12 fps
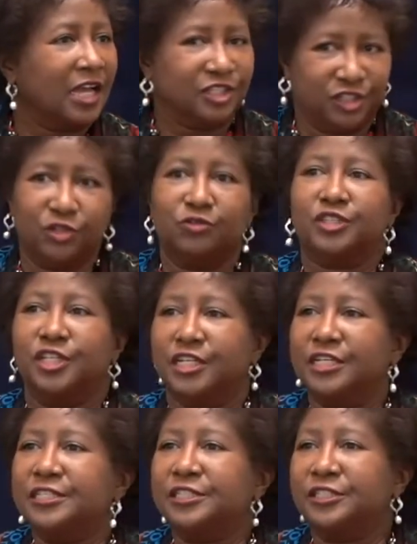
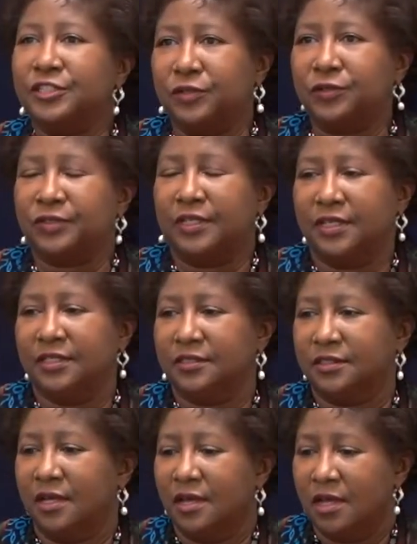seriously considered
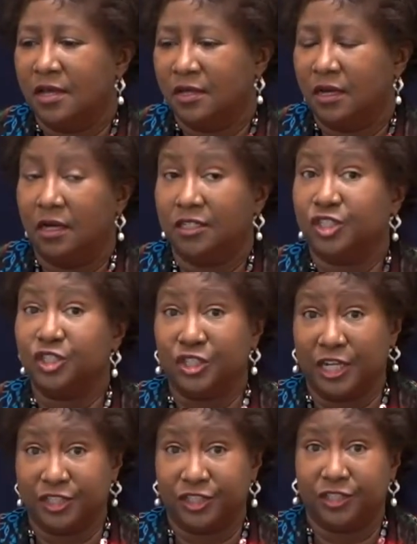his
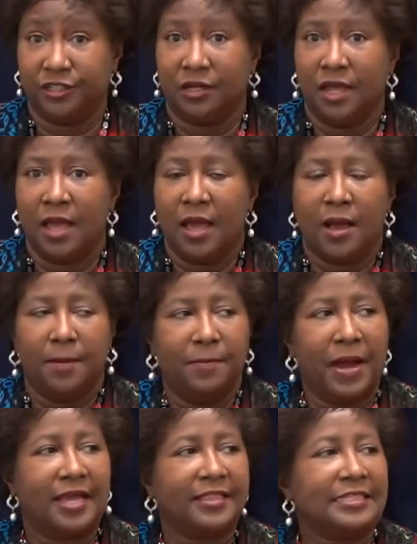suggestion.
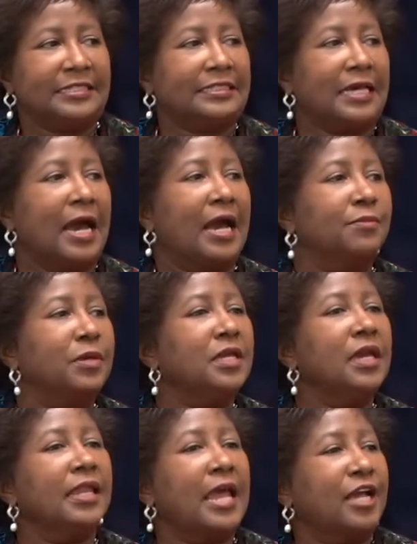By this time,
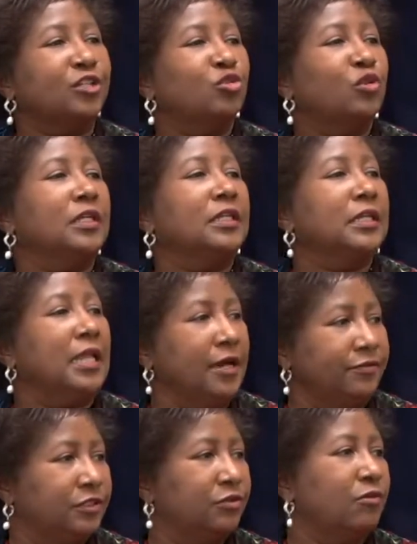he had actually
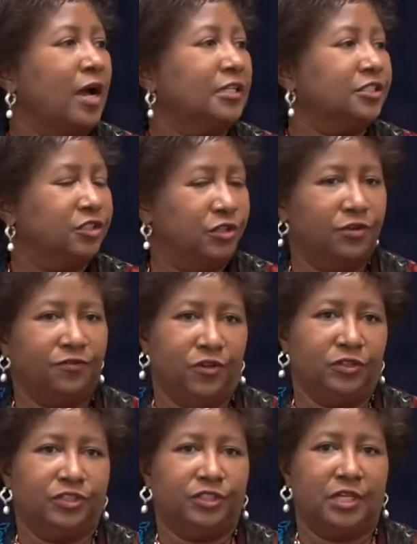left Rice
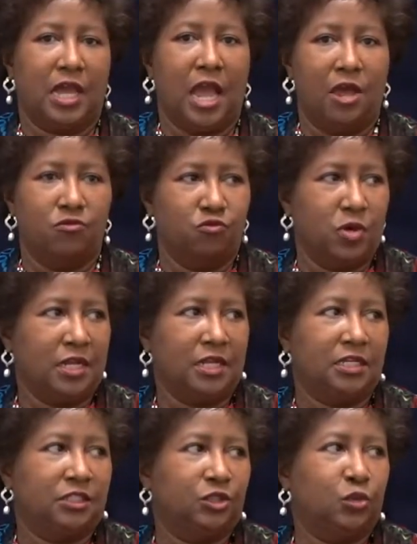University and
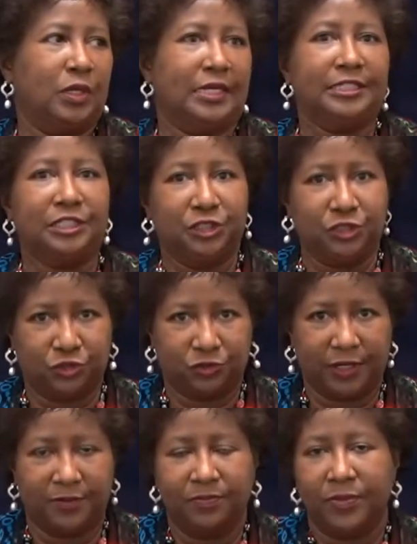went into
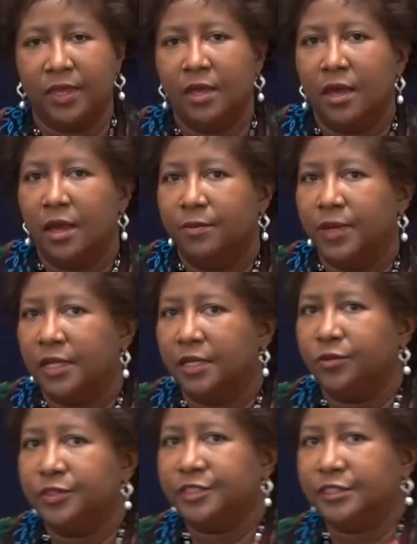industry. But
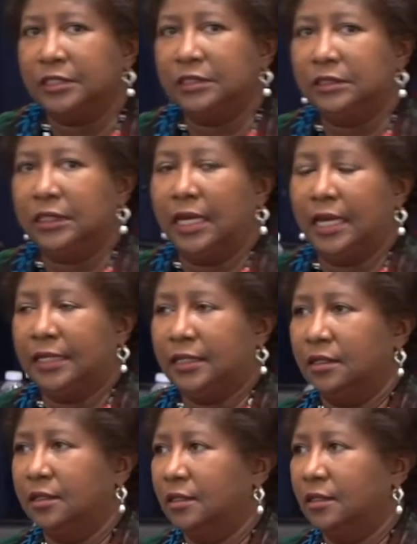he was still an